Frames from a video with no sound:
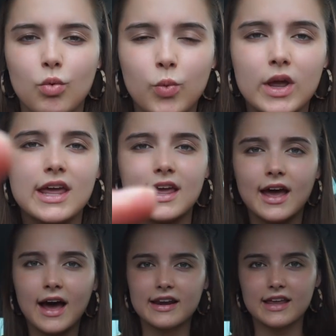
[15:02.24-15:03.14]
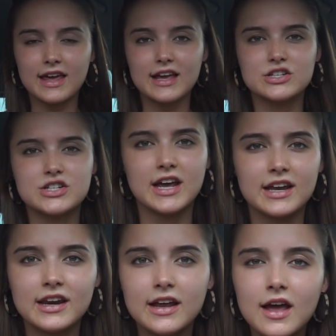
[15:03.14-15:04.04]
we had a
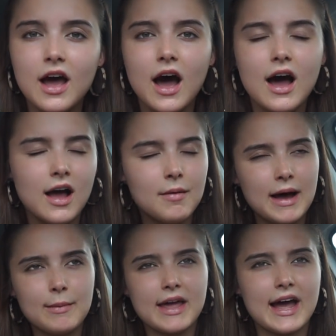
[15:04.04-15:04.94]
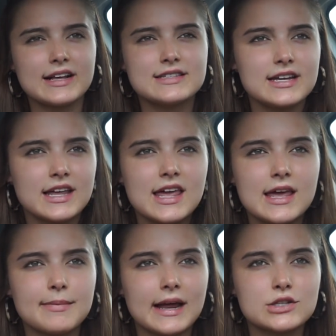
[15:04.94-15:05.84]
kitchen and we had to
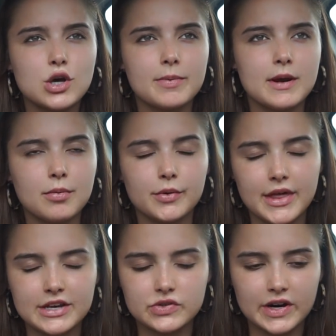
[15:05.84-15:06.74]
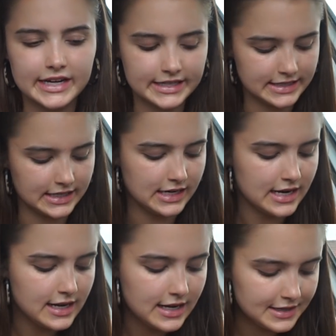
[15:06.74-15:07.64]
keep like topping up all their drinks and
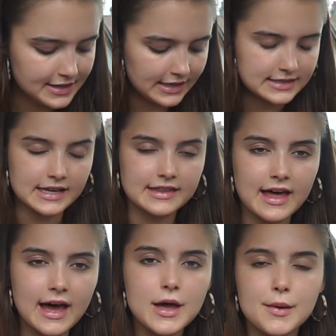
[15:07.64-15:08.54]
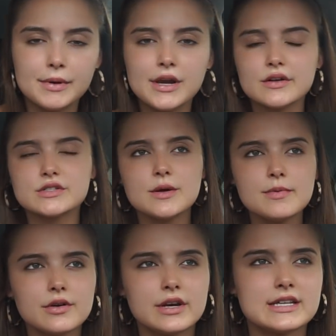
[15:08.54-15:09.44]
things like that. But no, to
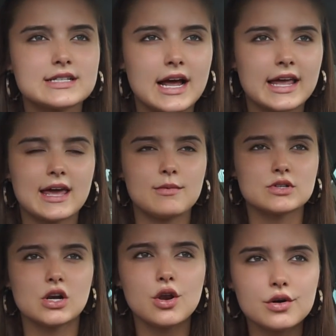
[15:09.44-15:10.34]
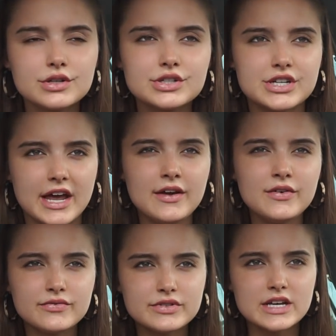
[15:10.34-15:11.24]
be honest, like it was a long
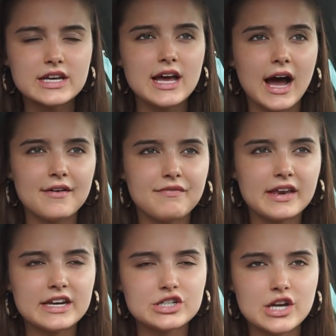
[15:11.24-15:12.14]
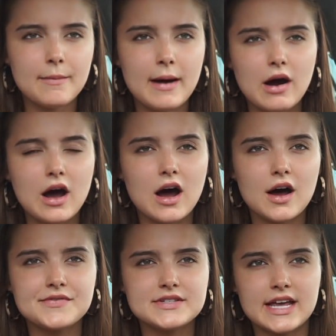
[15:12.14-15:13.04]
shift. I finished at about
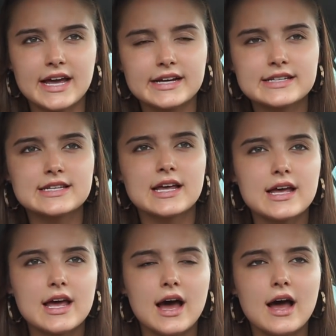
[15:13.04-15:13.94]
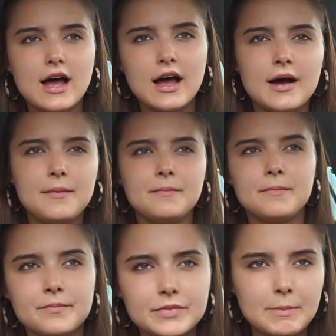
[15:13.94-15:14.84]

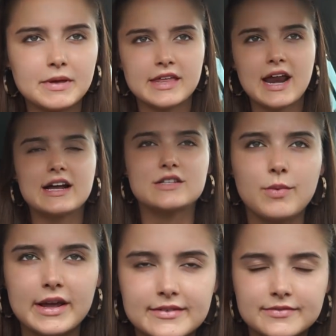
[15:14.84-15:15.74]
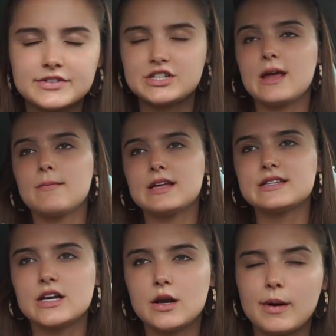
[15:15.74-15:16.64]
6:30 but then had to wait for Jamie
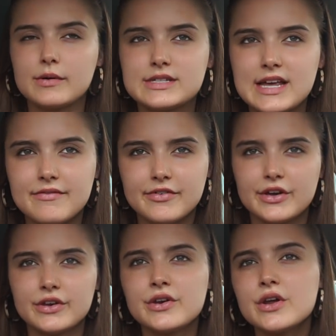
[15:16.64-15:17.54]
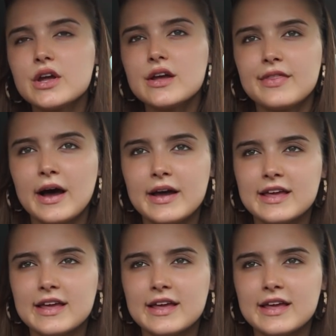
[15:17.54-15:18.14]
until about 7:00.